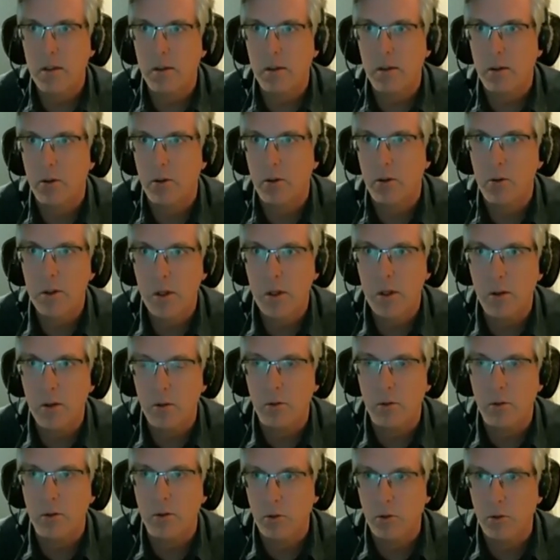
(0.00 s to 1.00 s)
those who
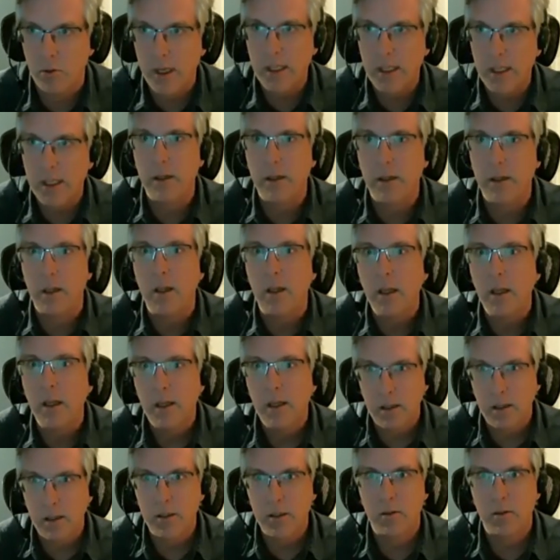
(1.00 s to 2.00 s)
directly
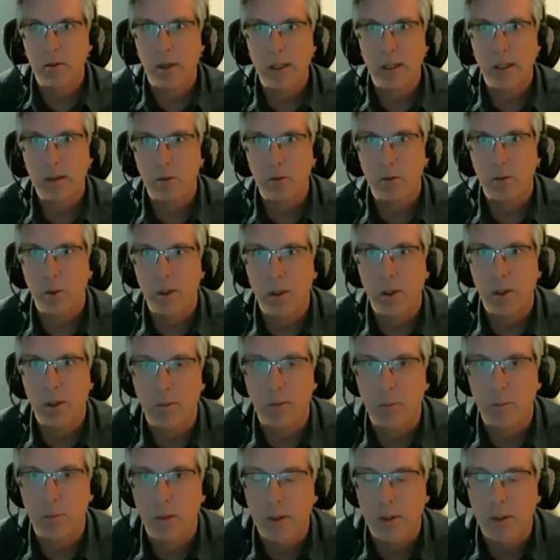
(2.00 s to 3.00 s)
interacted with
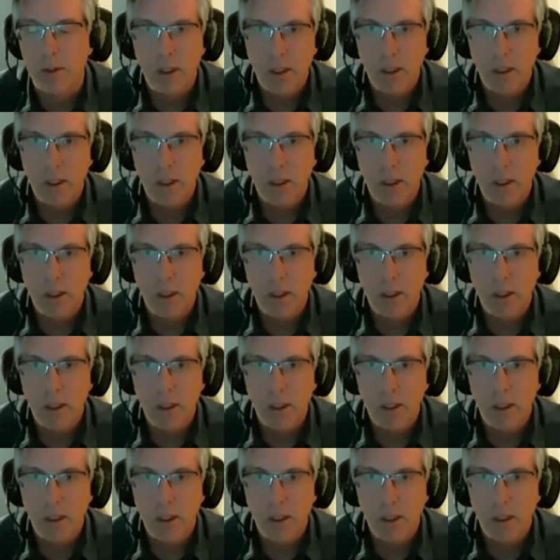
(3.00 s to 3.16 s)
him.